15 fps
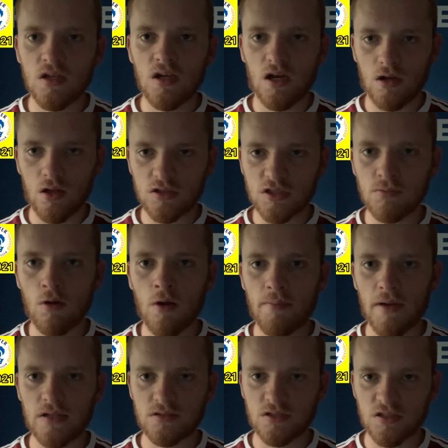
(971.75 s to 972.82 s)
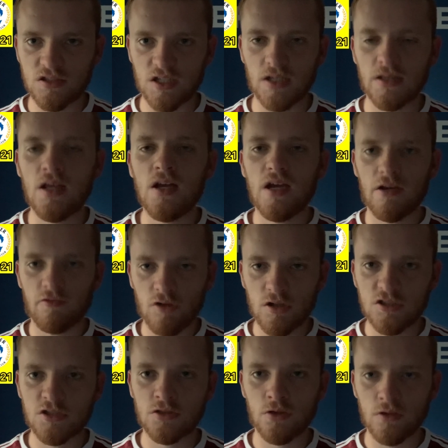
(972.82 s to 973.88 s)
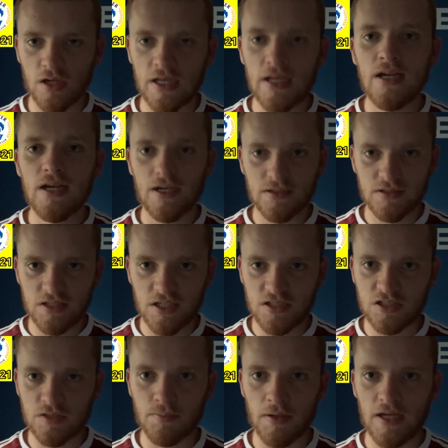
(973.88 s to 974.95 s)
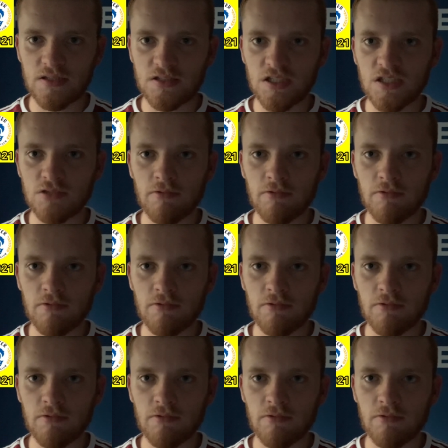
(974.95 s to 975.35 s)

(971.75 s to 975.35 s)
a lot more better than originally anticipated,